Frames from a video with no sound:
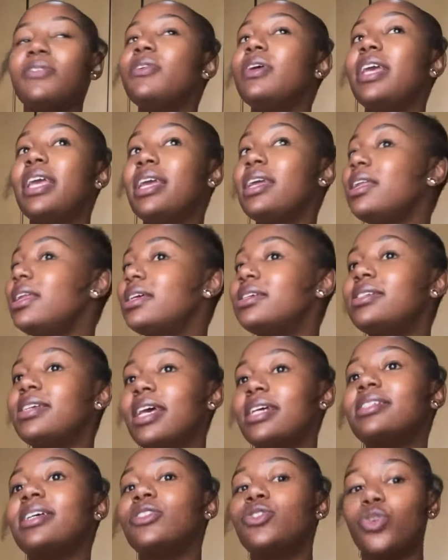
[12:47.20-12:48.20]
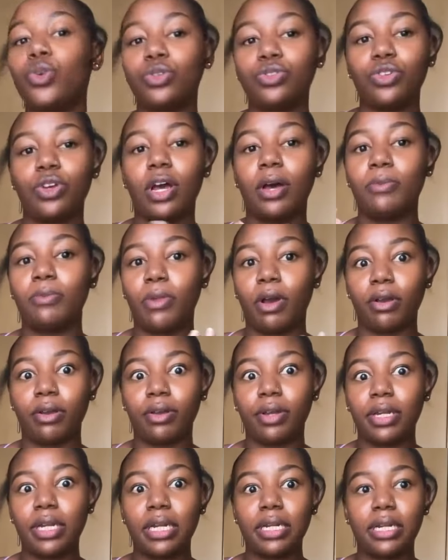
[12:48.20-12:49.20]
English. As I told you, I'm not
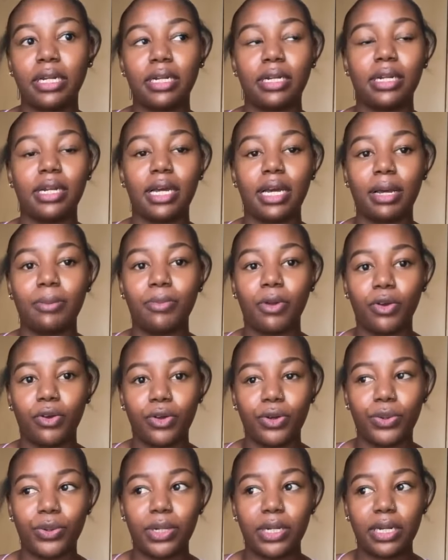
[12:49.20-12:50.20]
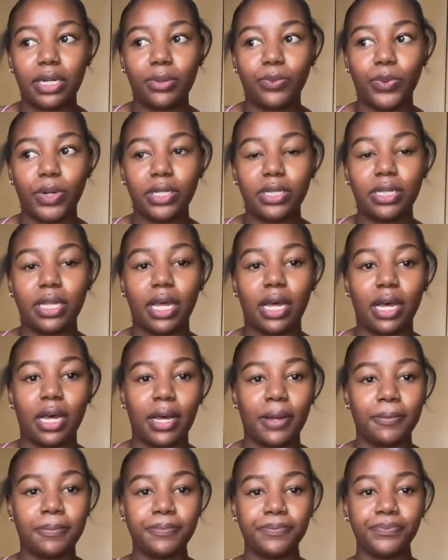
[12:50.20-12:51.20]
good at it. Like, I'm not good with
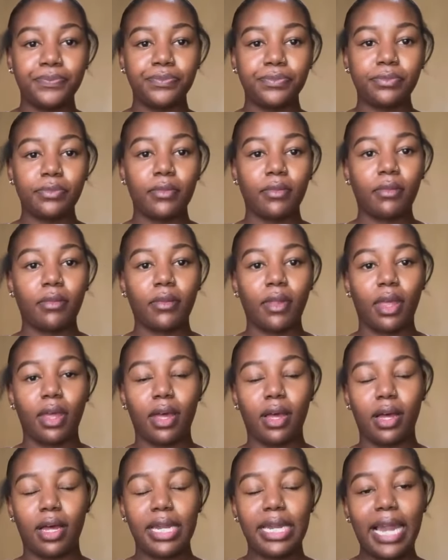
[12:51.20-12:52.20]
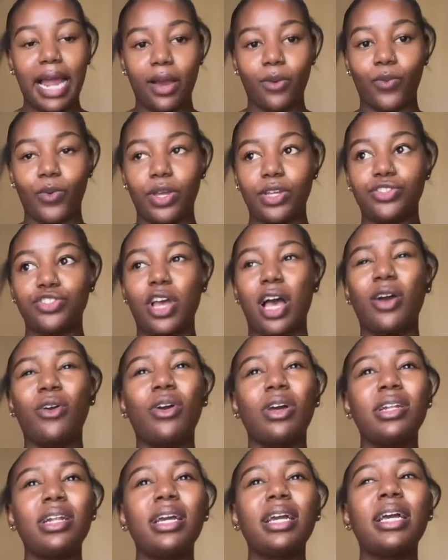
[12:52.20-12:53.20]
language. I
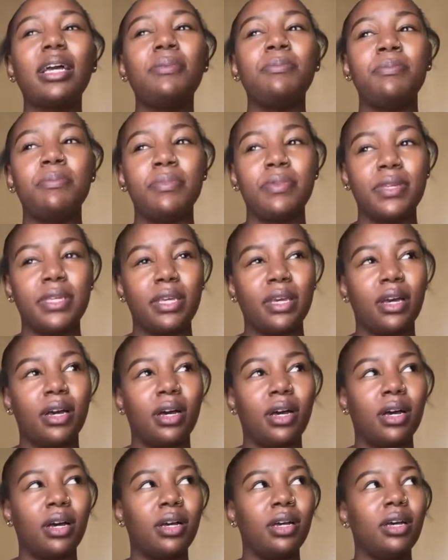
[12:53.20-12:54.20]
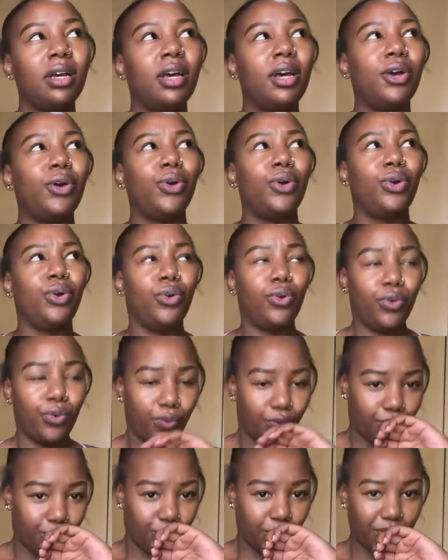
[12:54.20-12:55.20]
got like a mere
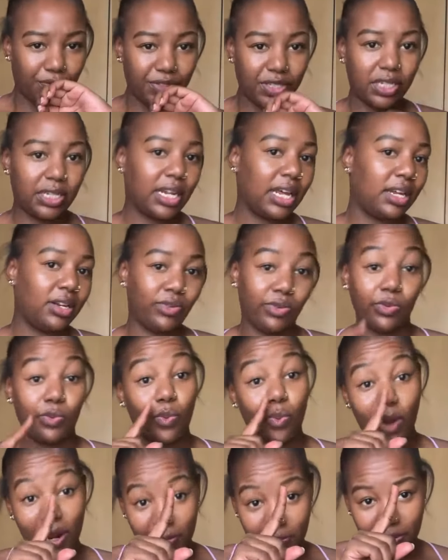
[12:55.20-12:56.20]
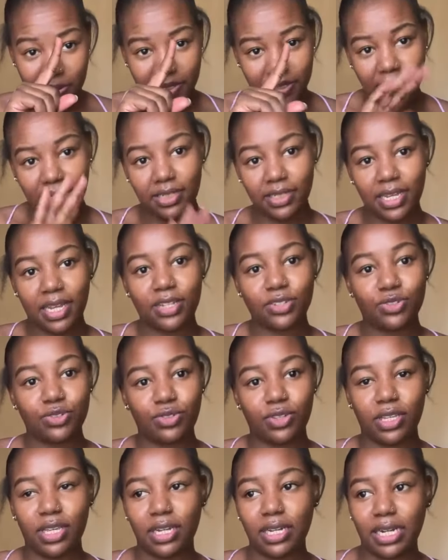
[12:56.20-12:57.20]
59, 1%, guys, to
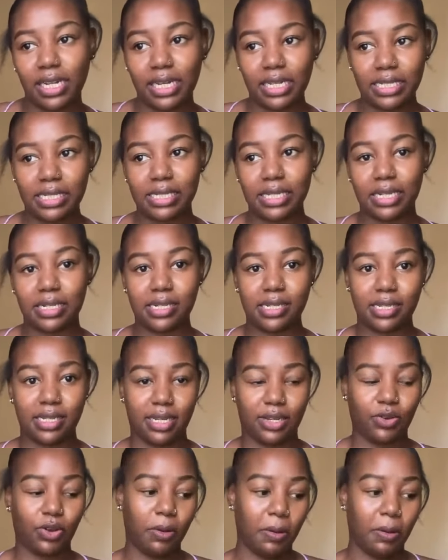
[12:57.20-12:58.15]
get like a 60.